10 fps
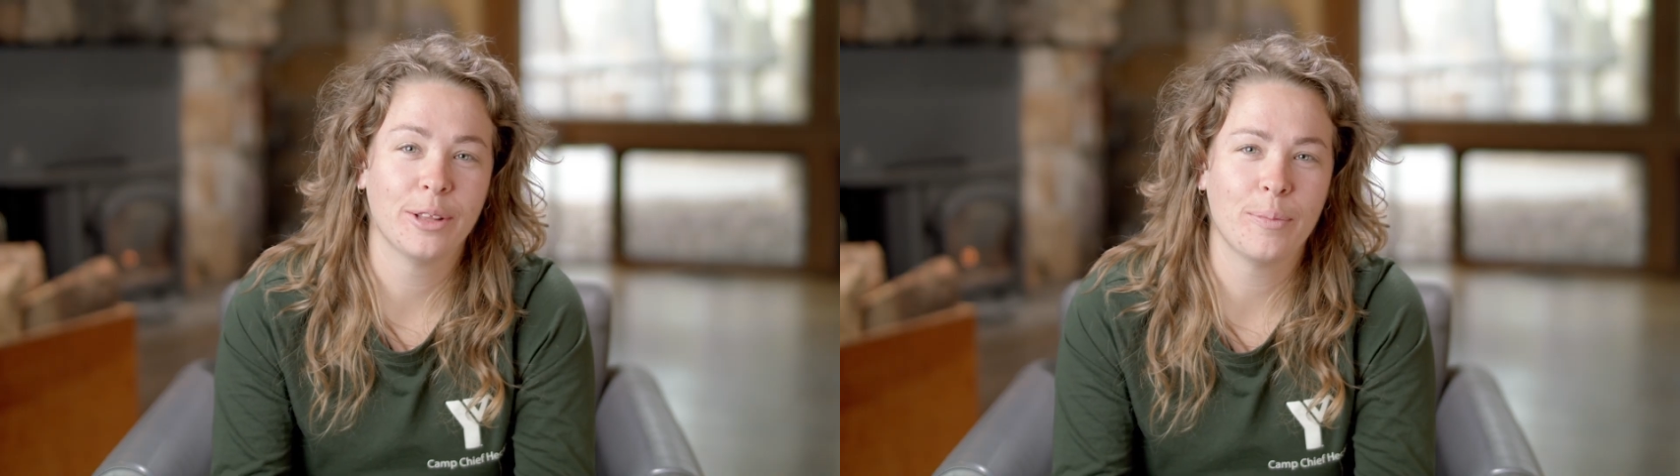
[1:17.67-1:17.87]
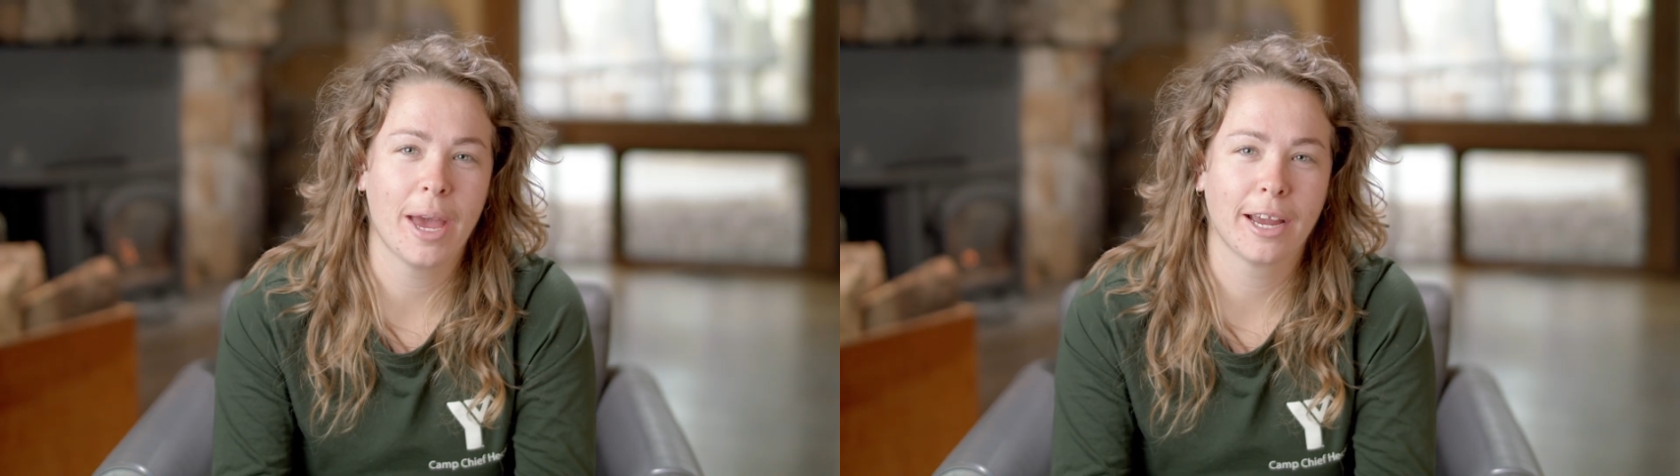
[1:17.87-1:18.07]
in
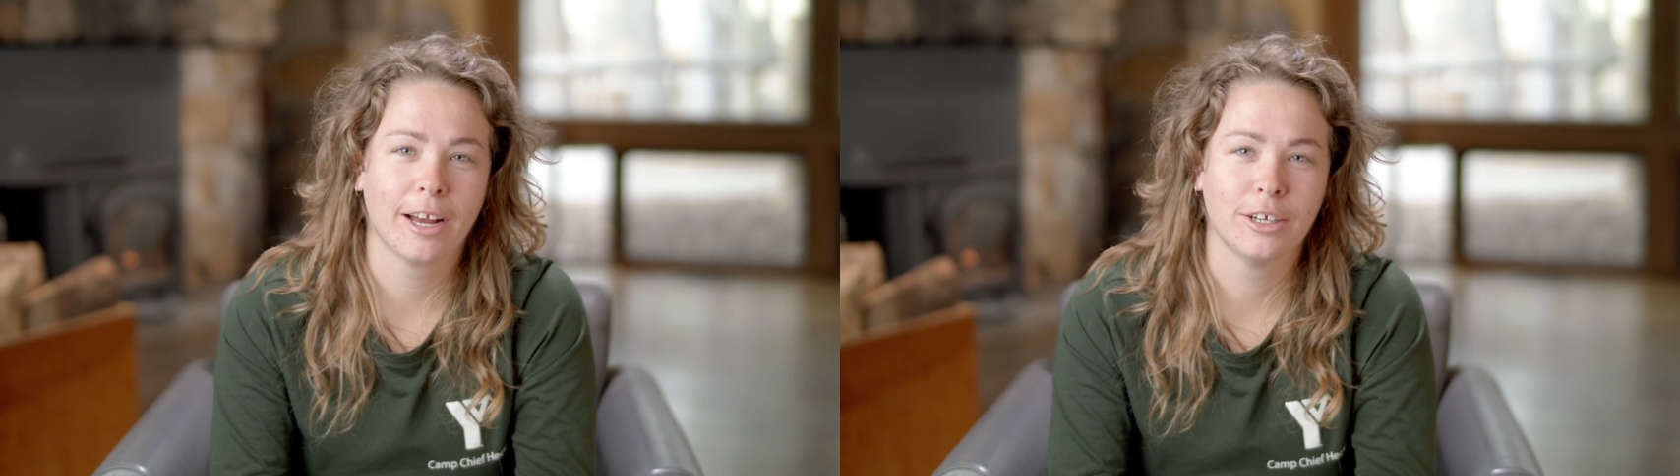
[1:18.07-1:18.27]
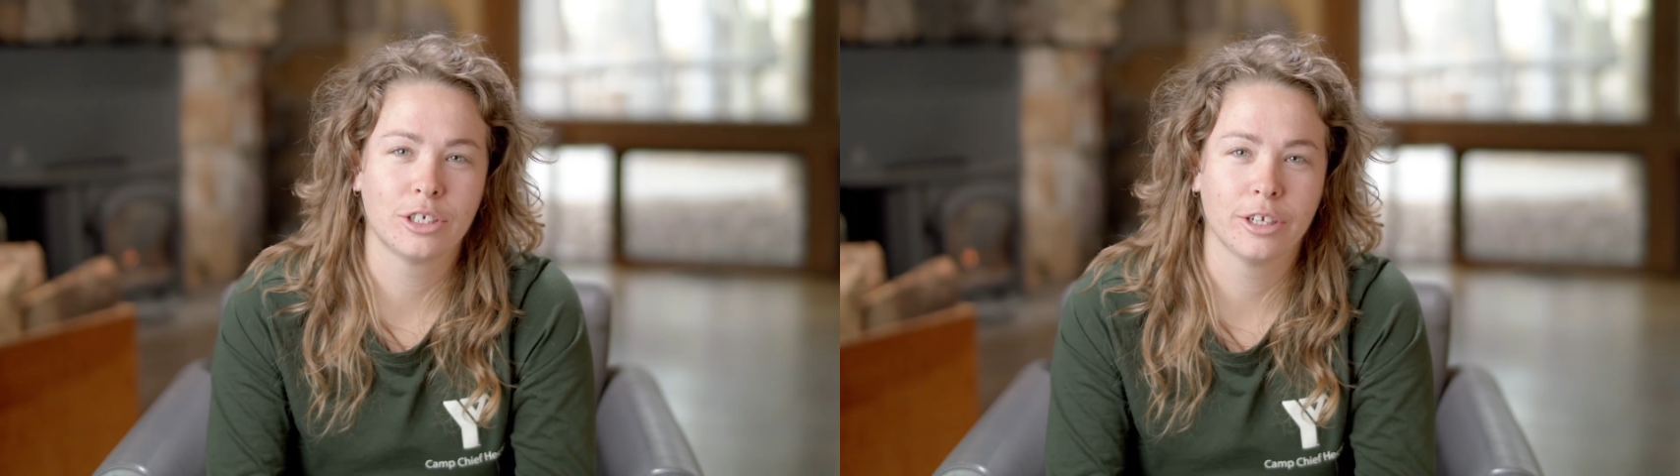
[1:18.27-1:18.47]
the
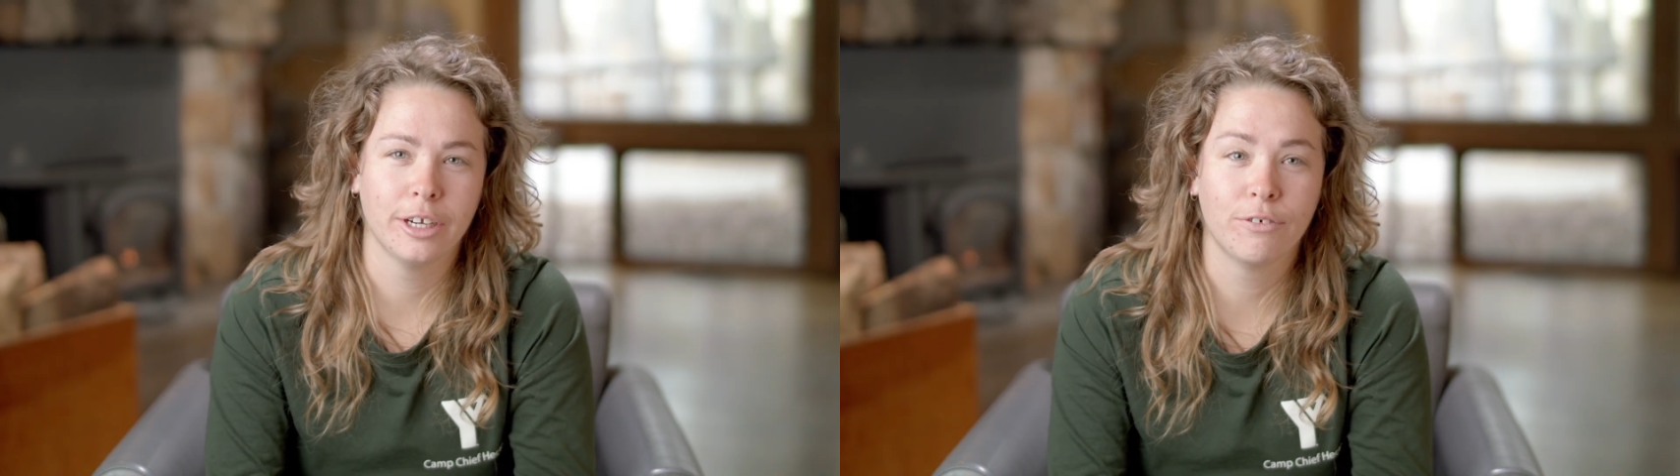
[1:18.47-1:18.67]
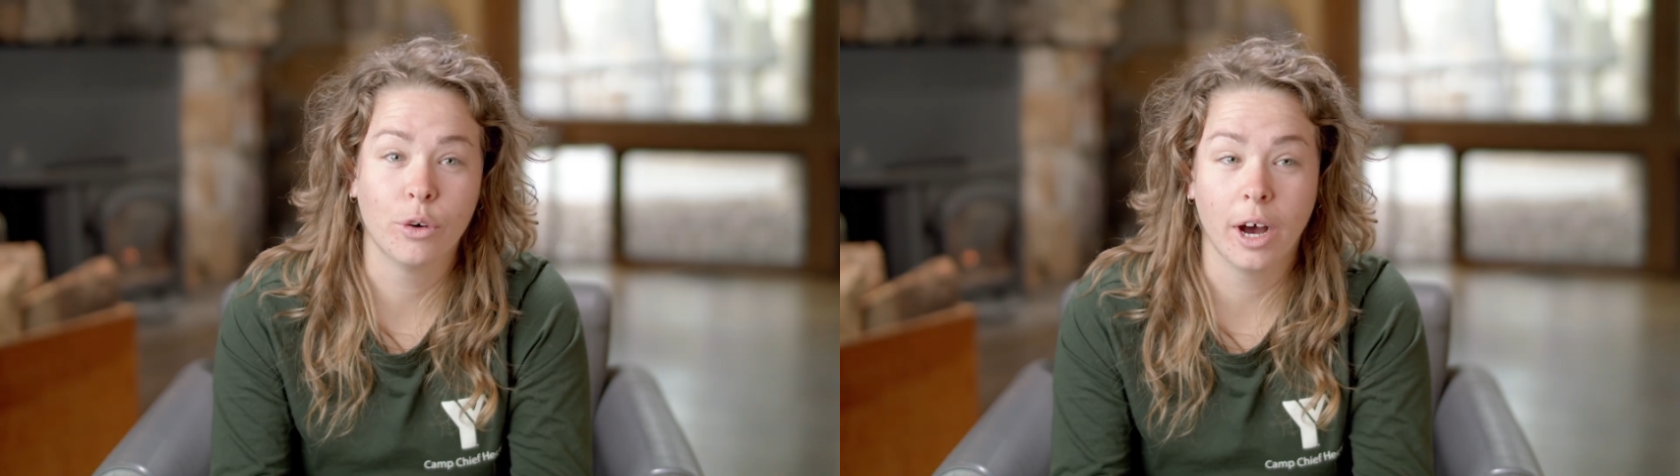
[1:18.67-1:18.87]

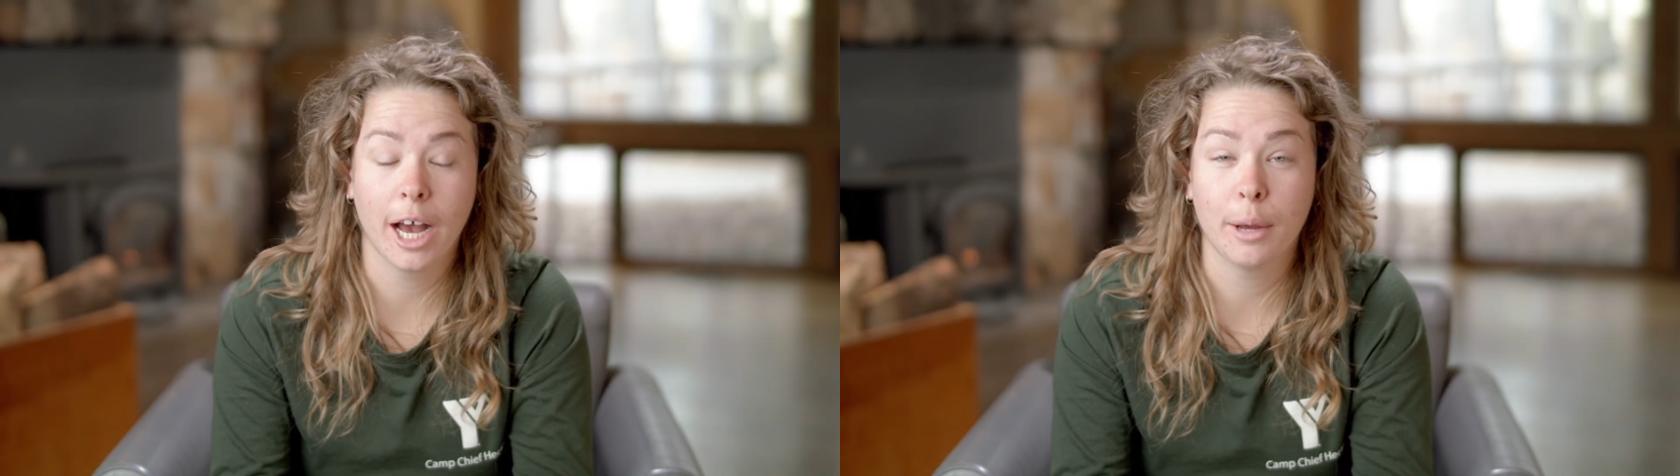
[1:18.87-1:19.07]
backcountry for